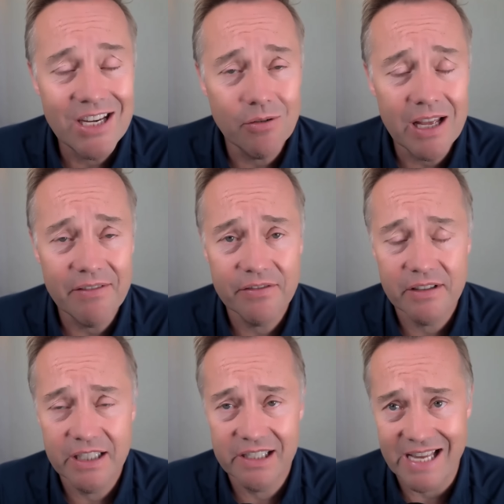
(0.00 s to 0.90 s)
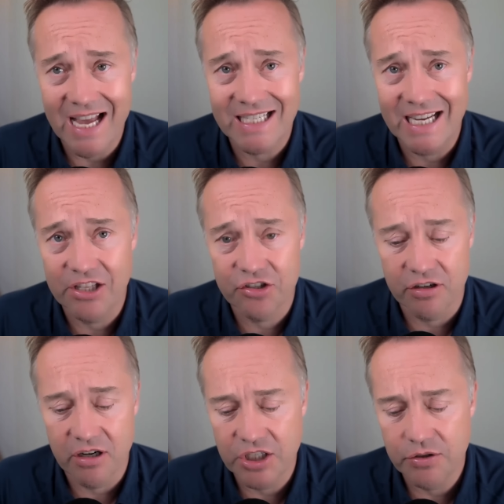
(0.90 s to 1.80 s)
I don't have an exact
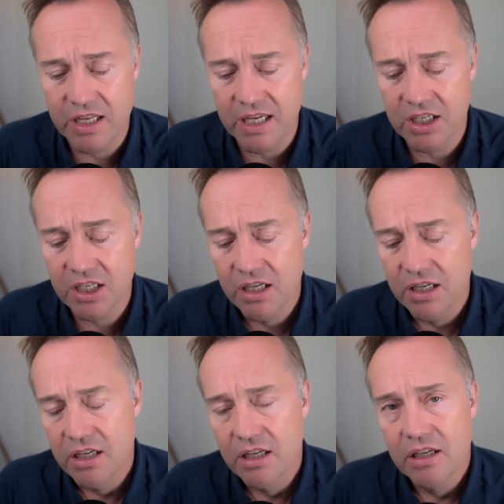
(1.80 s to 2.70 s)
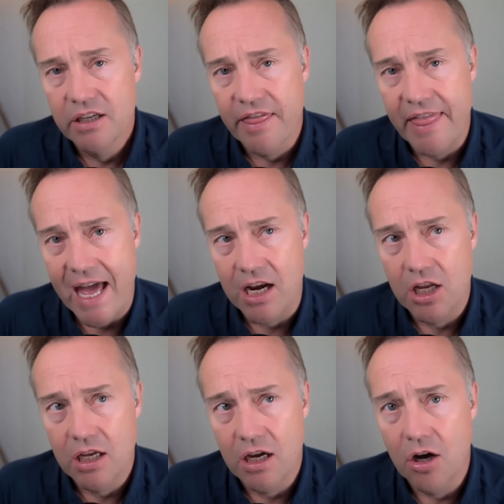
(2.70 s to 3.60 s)
answer. I do think
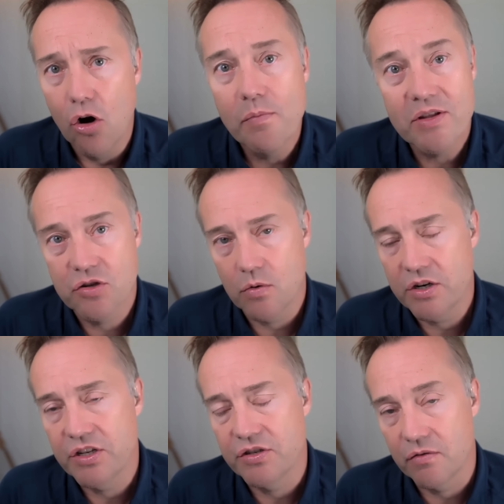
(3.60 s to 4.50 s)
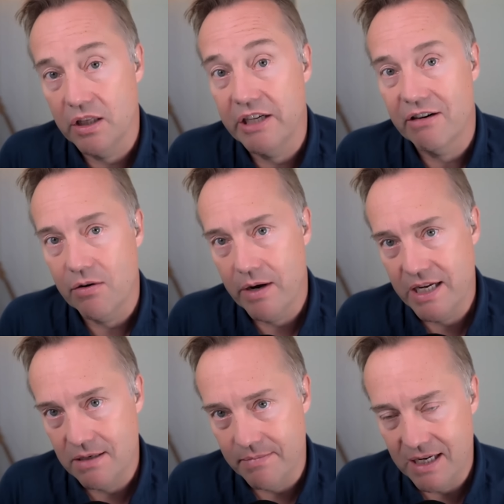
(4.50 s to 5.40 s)
that uh, open source is a really great
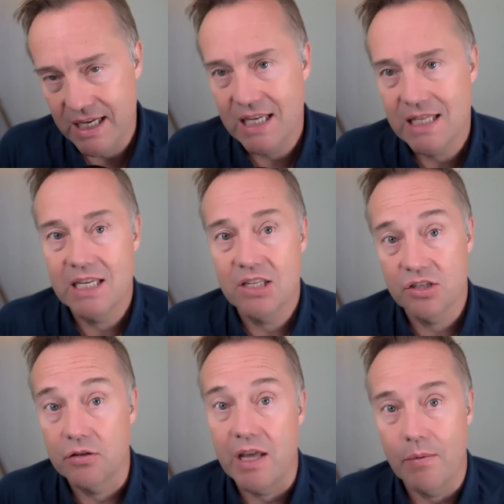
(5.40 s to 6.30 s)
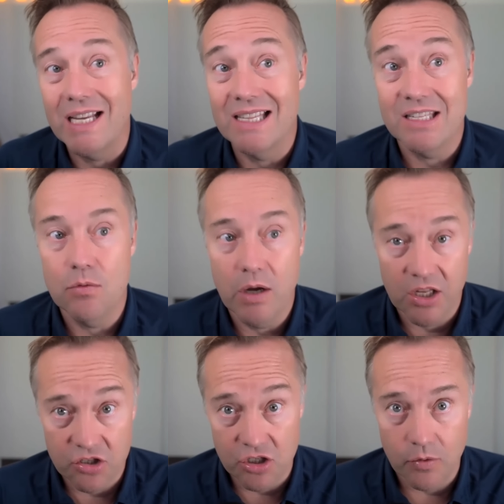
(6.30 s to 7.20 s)
way to mitigate this so that we can see
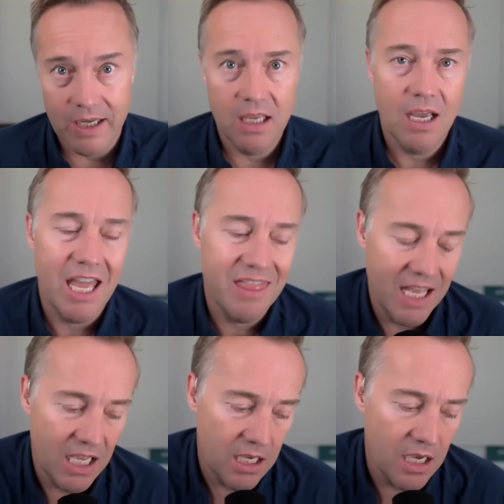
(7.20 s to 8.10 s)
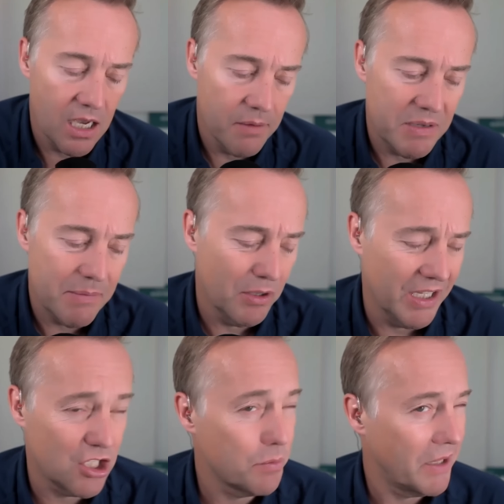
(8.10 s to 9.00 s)
what it's doing. I think uh,
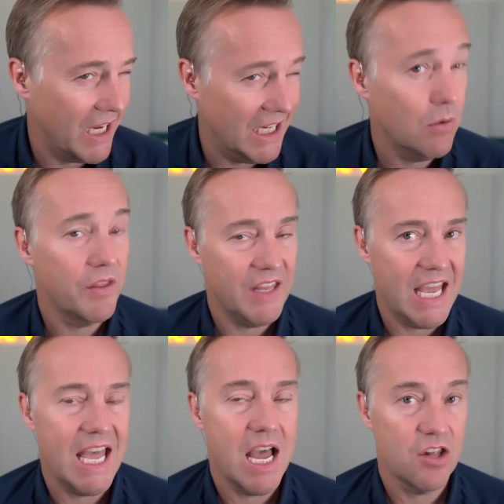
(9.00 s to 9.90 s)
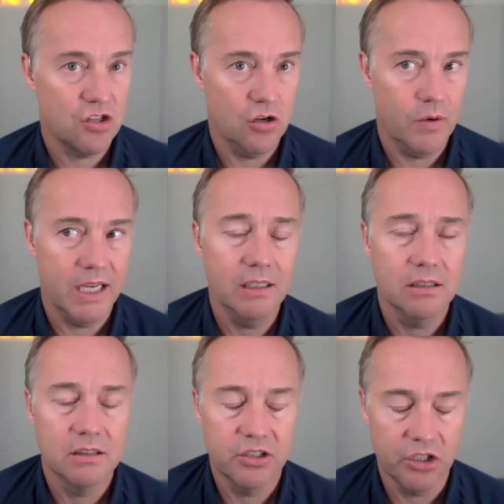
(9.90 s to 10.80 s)
people explaining what the AI is
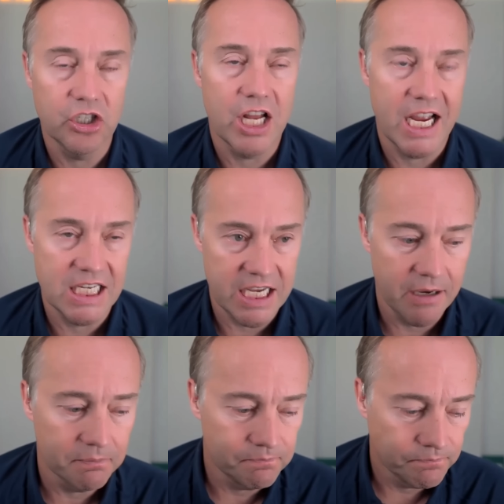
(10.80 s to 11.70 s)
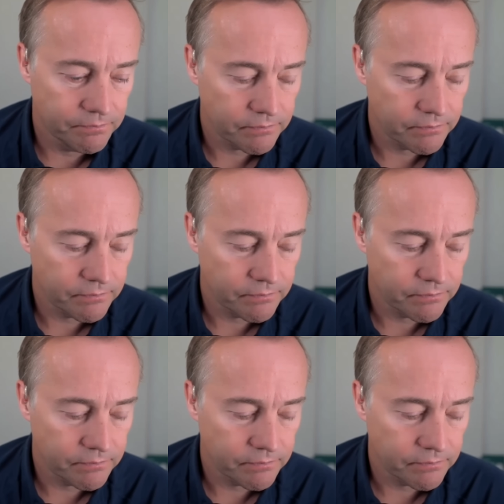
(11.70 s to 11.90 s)
doing is a good idea.